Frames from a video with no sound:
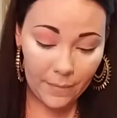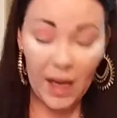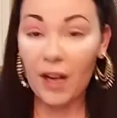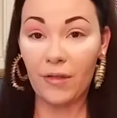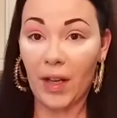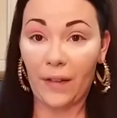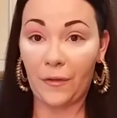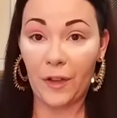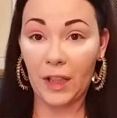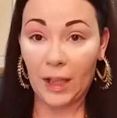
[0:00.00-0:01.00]
I already have a
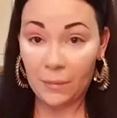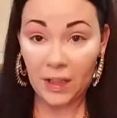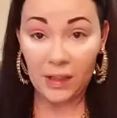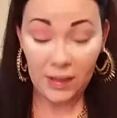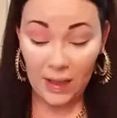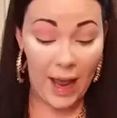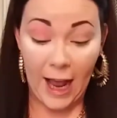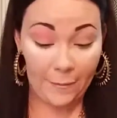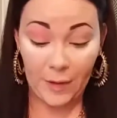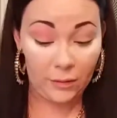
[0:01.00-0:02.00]
feeling I'm going to
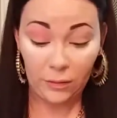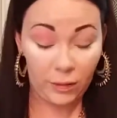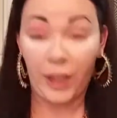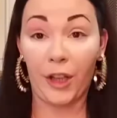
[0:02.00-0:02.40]
absolutely